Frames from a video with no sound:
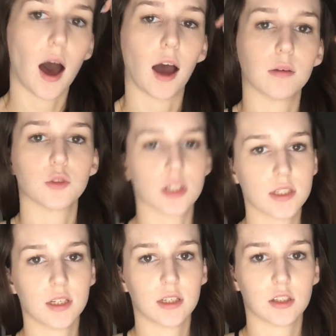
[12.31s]
I'm
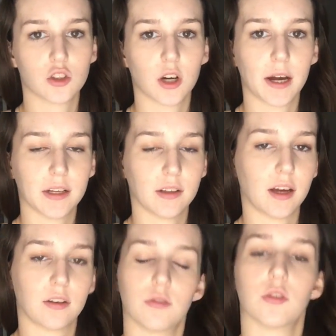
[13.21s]
just gonna try to
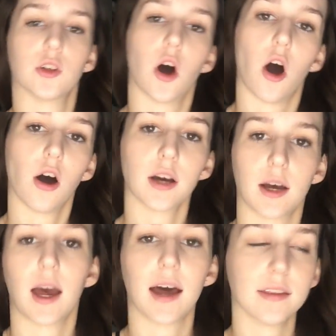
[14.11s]
like vlog.
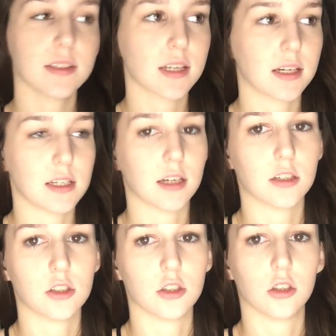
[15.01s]
I had this idea
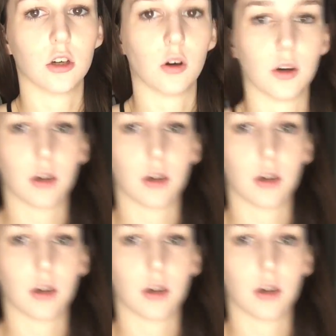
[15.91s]
to do,